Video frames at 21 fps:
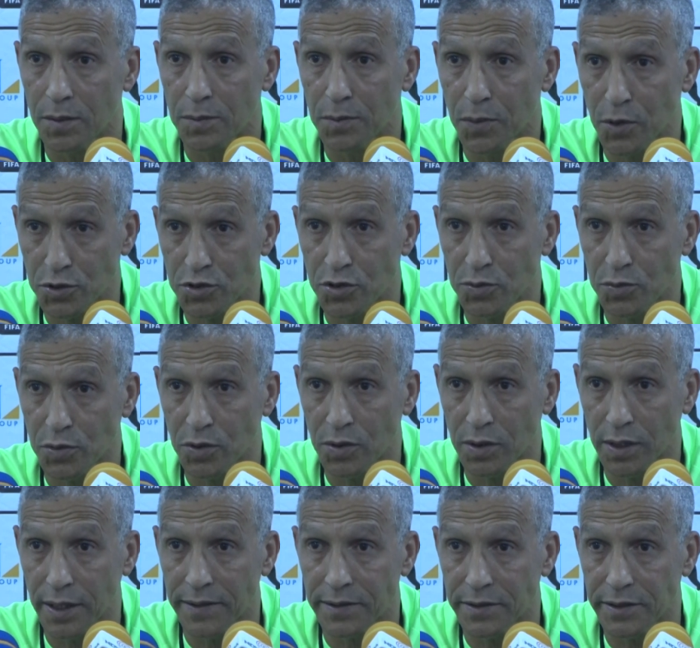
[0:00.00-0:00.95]

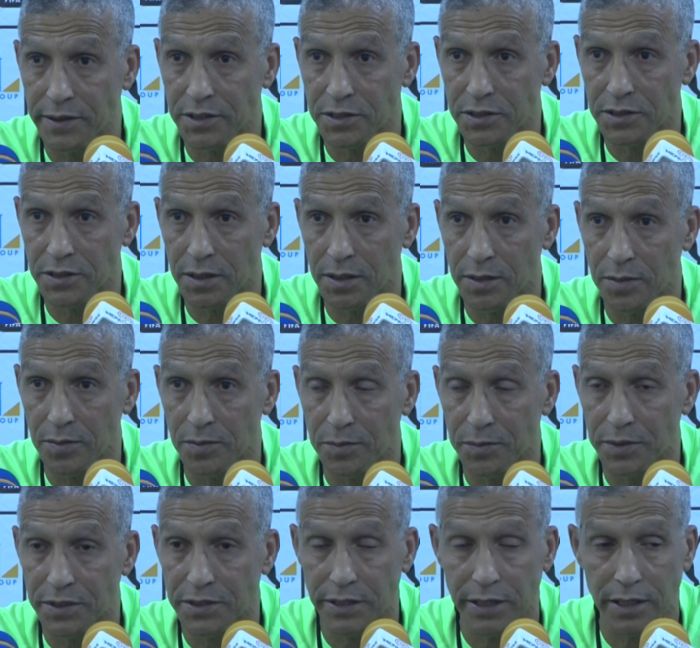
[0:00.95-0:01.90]
possible at this
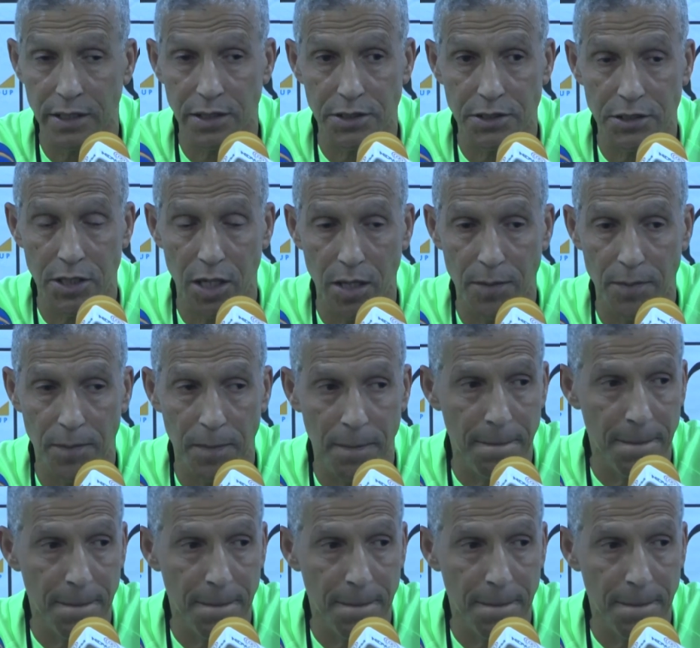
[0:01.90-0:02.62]
particular time.